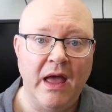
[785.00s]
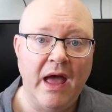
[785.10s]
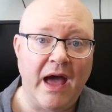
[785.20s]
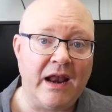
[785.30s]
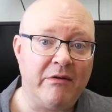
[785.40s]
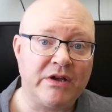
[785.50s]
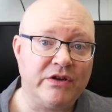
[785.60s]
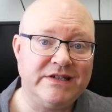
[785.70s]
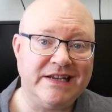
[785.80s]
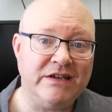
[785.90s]
and I will
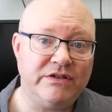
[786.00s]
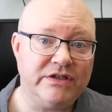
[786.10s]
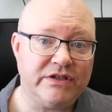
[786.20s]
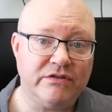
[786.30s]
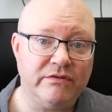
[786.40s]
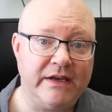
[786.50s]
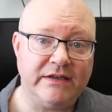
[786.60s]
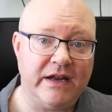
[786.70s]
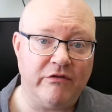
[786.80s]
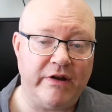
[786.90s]
continue to do
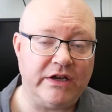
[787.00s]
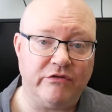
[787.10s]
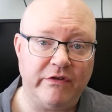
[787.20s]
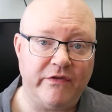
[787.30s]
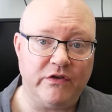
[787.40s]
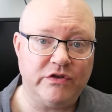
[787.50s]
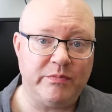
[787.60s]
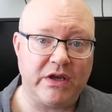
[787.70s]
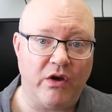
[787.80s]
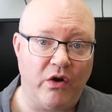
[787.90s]
internet radio reviews
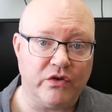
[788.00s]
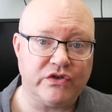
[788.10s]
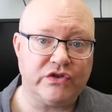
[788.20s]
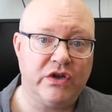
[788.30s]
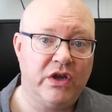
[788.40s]
because